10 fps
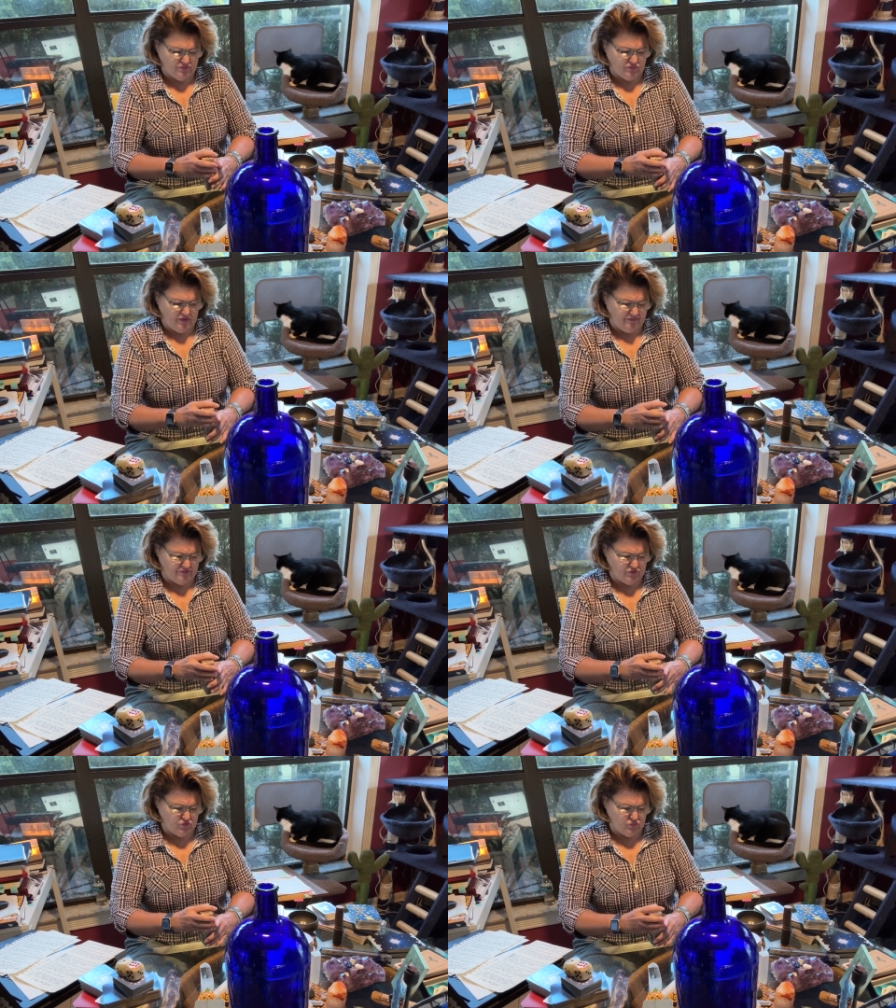We have the
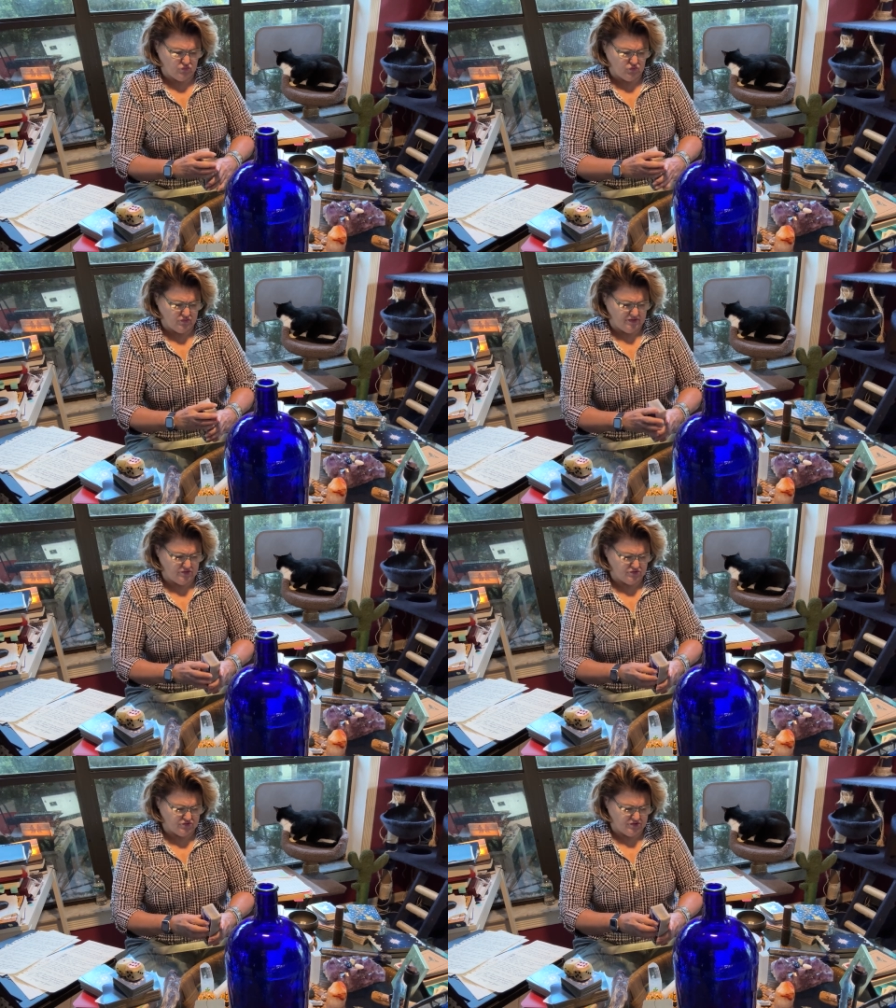new moon
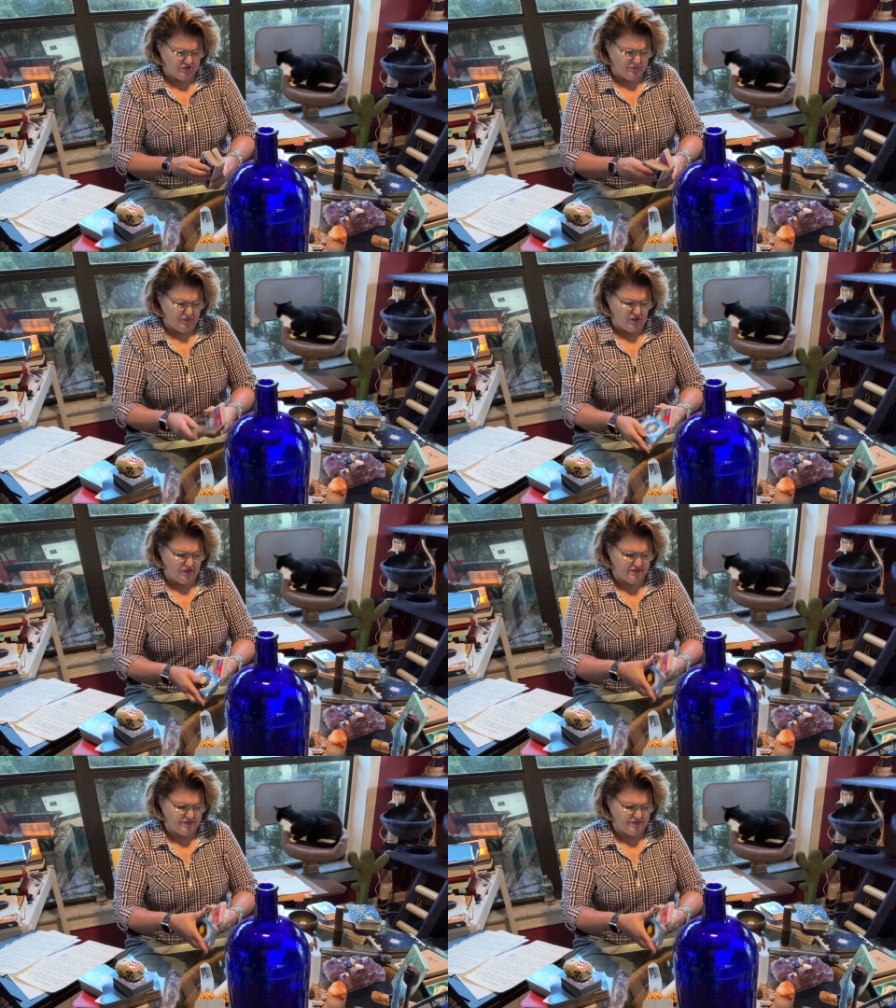energy upon